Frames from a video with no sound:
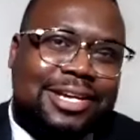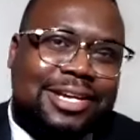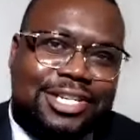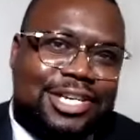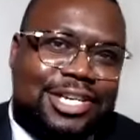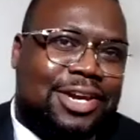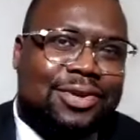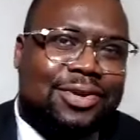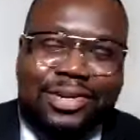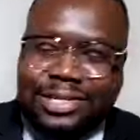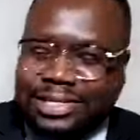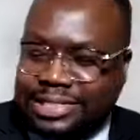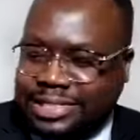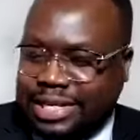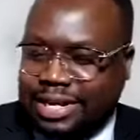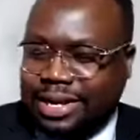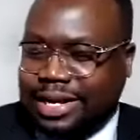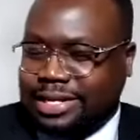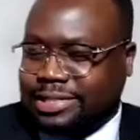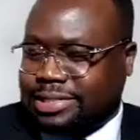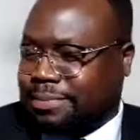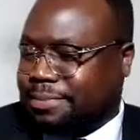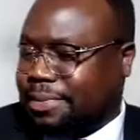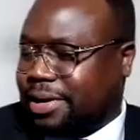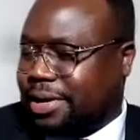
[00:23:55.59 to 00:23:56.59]
Shannon,
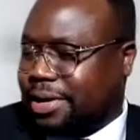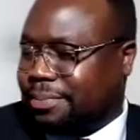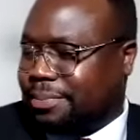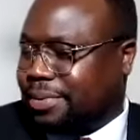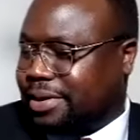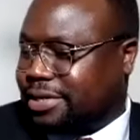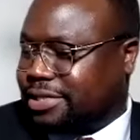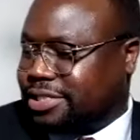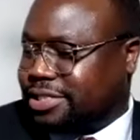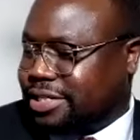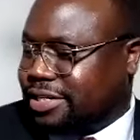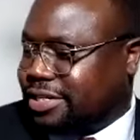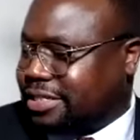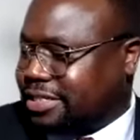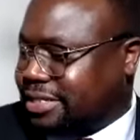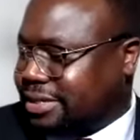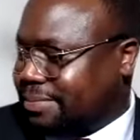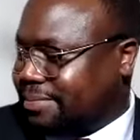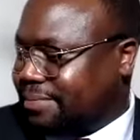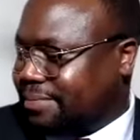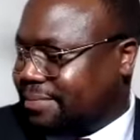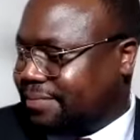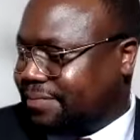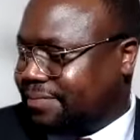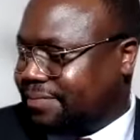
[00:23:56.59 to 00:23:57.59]
tell us about
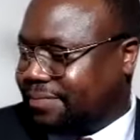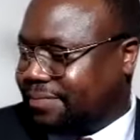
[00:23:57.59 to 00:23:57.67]
plagiarism.